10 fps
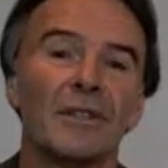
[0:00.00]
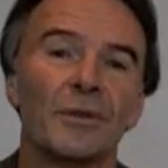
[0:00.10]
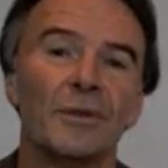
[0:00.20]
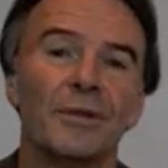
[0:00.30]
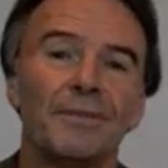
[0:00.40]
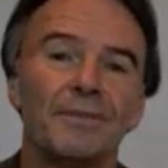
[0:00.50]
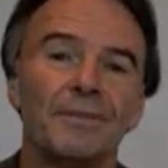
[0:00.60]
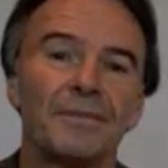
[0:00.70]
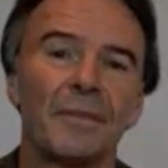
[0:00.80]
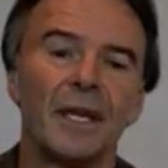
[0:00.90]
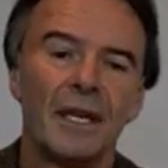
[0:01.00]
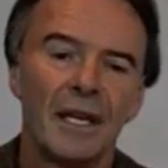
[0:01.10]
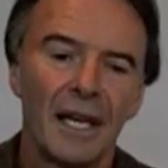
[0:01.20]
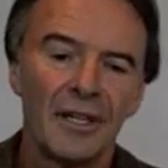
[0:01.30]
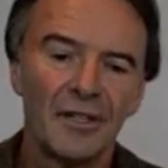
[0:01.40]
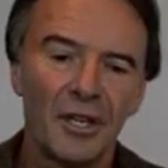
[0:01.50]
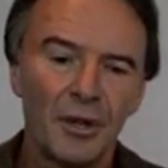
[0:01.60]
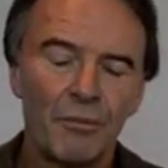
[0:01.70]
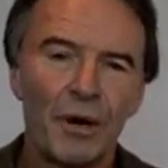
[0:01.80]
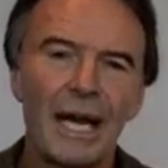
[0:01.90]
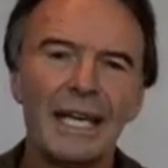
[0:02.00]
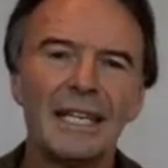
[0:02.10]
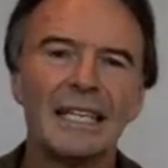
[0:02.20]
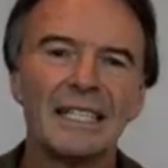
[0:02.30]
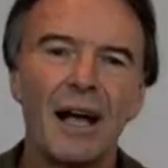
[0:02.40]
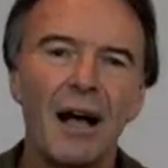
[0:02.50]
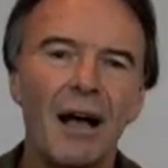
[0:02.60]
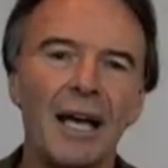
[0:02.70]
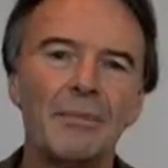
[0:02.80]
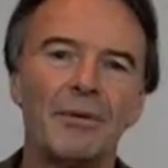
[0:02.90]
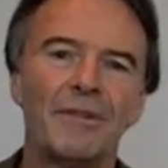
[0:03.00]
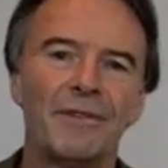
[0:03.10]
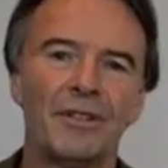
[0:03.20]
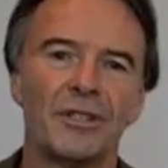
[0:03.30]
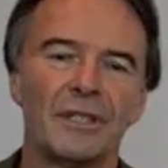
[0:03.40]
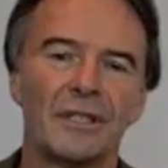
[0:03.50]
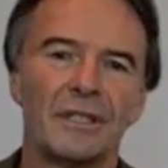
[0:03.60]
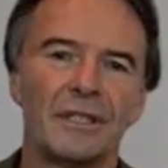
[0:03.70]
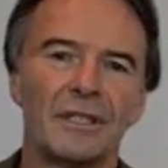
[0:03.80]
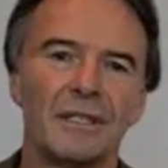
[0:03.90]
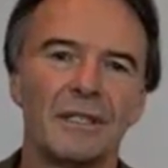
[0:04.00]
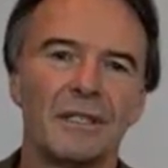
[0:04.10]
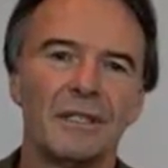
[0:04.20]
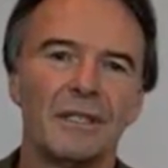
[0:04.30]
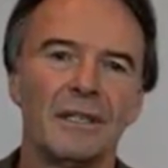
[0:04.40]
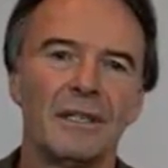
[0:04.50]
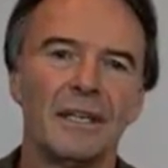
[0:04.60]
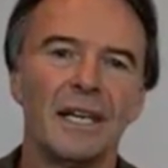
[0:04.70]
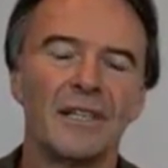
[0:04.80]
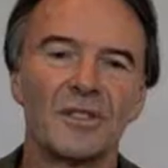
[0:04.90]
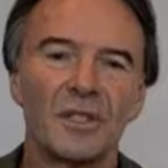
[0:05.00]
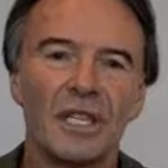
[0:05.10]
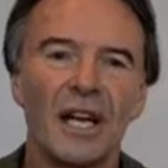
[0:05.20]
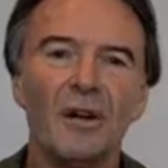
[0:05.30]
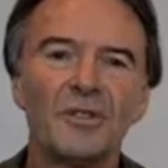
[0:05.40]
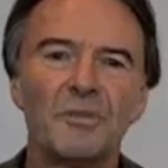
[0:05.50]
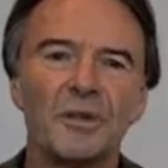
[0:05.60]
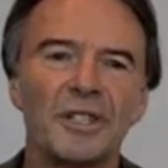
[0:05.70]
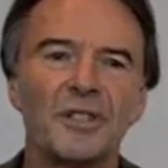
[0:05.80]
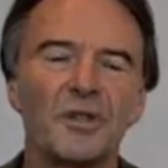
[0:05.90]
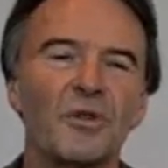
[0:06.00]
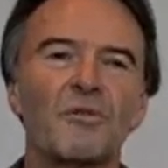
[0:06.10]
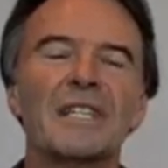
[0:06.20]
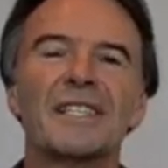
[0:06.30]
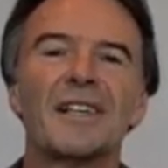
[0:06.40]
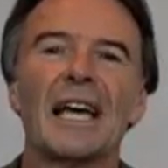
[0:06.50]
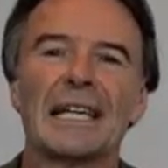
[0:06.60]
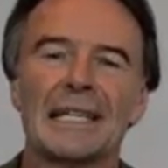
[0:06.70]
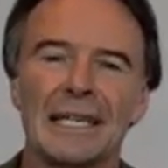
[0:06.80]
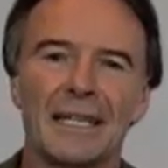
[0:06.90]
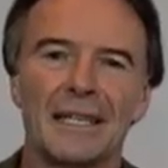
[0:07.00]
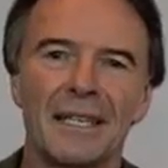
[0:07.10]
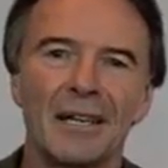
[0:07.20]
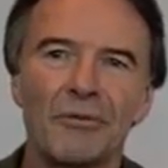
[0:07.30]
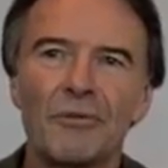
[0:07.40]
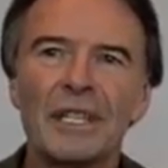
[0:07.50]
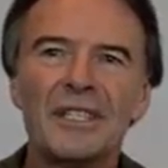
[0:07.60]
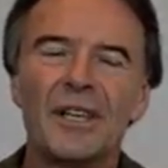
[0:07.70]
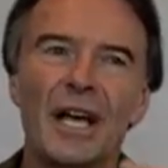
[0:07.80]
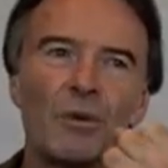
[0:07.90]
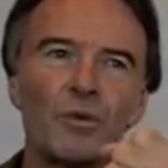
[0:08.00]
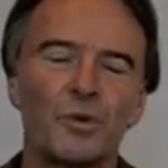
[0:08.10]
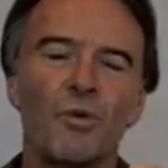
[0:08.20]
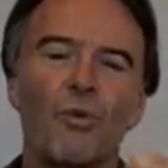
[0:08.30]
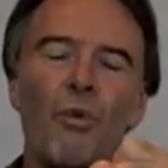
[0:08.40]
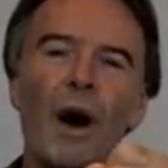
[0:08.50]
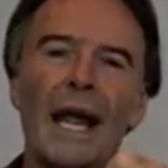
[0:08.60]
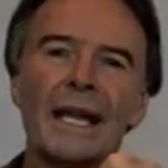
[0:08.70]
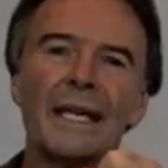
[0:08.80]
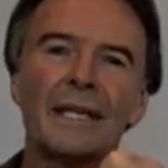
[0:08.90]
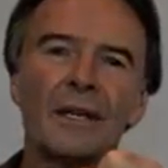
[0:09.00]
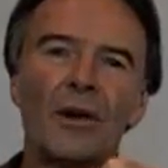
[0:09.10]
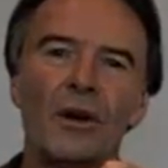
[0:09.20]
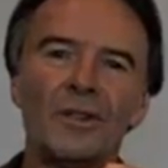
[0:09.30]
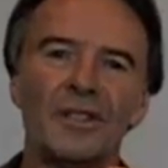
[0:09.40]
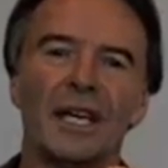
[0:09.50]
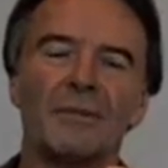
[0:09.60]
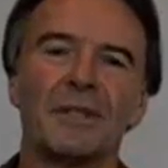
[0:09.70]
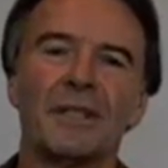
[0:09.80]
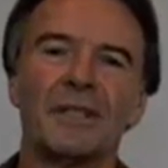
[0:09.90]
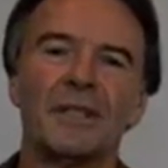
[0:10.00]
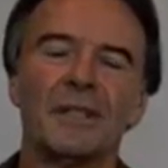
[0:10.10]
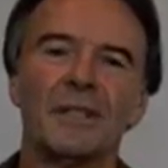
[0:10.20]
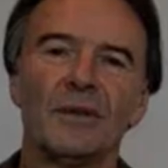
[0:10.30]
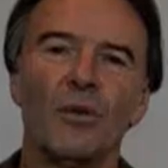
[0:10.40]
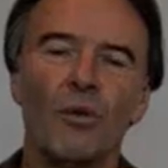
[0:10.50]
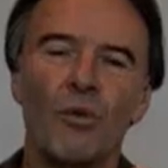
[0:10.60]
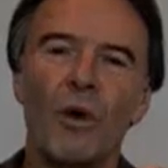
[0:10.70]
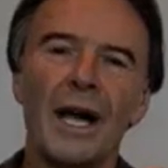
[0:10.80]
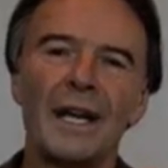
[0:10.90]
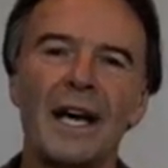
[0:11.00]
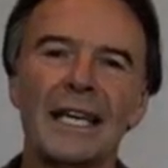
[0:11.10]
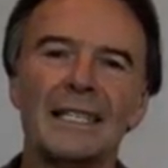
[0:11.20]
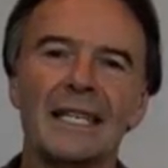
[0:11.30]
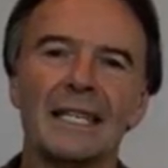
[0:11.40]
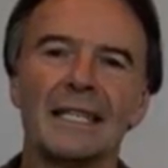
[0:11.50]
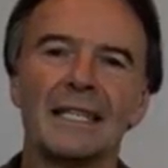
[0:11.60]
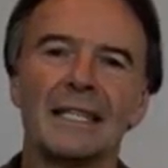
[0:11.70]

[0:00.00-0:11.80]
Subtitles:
the door. And so the brain is hyper efficient. It's the ultimate in sort of recycling. It recycles one concept or one idea